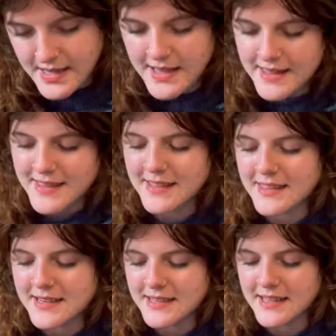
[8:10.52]
I think
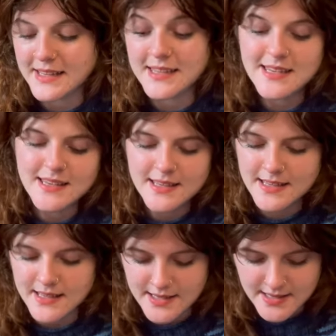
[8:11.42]
that it like
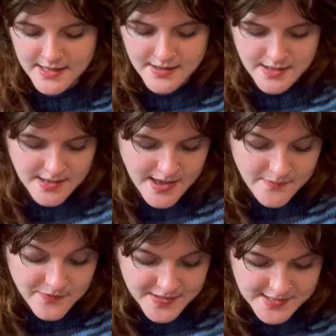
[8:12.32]

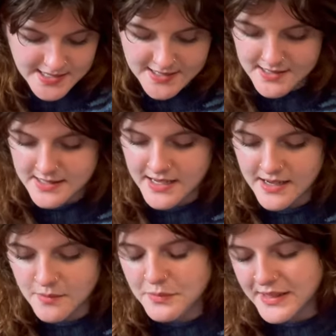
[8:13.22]
emphasizes
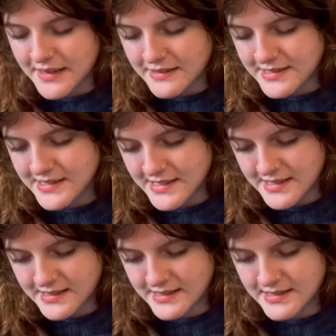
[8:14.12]
how
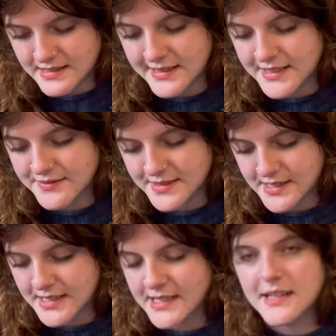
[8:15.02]
blousy the sleeves
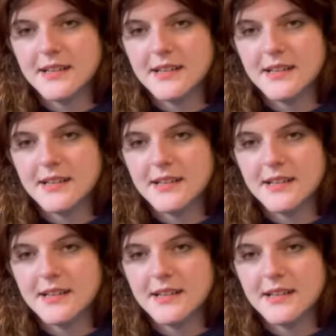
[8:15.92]
are.